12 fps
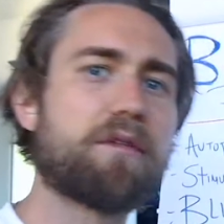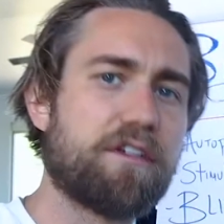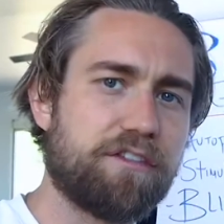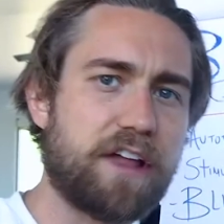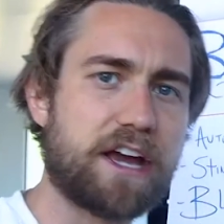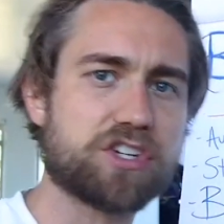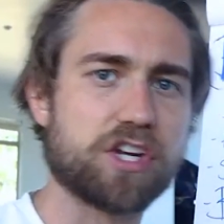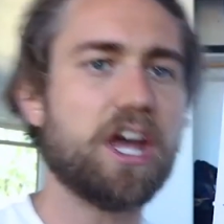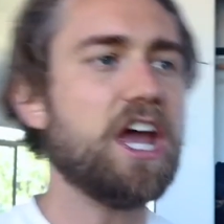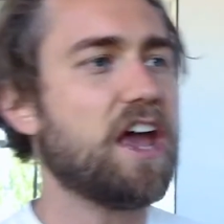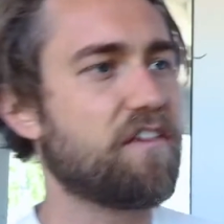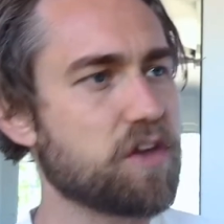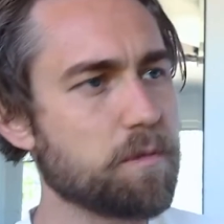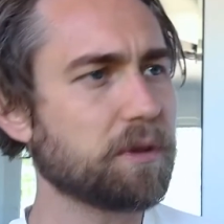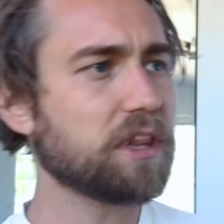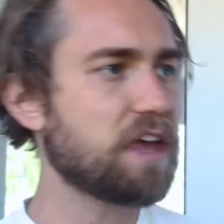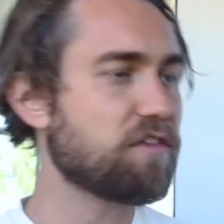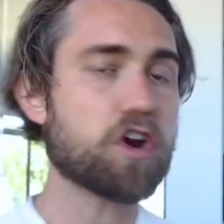reflection. If you
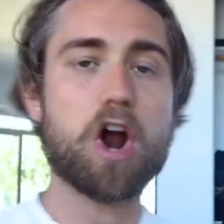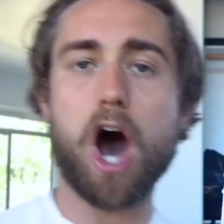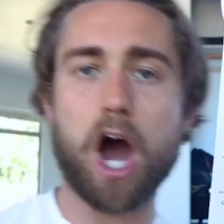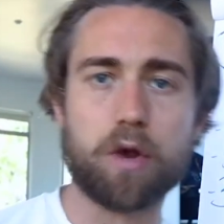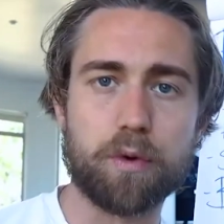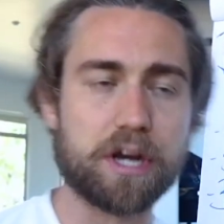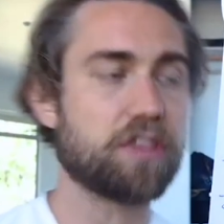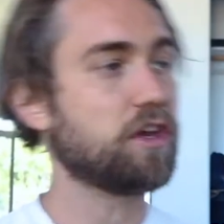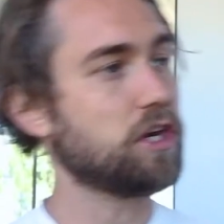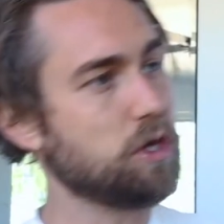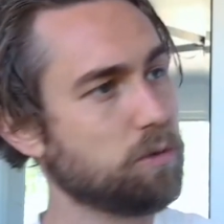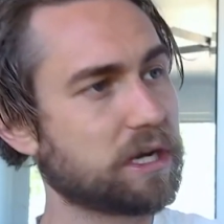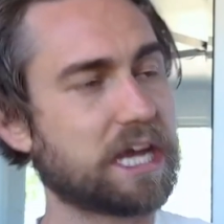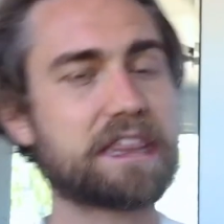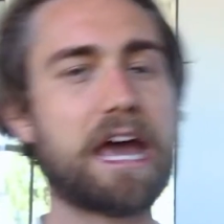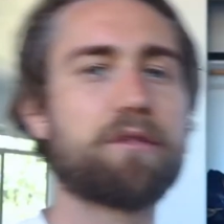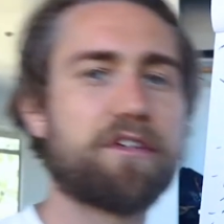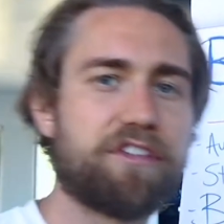believe you're awkward, then you will get
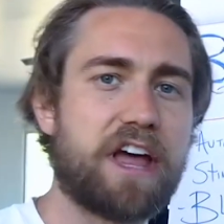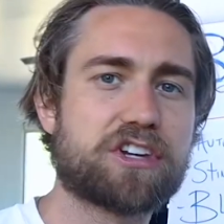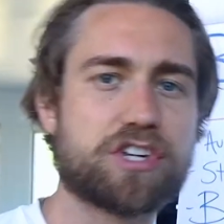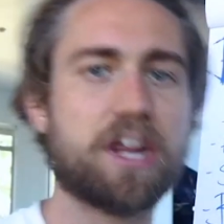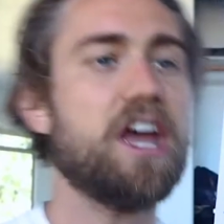that reflection.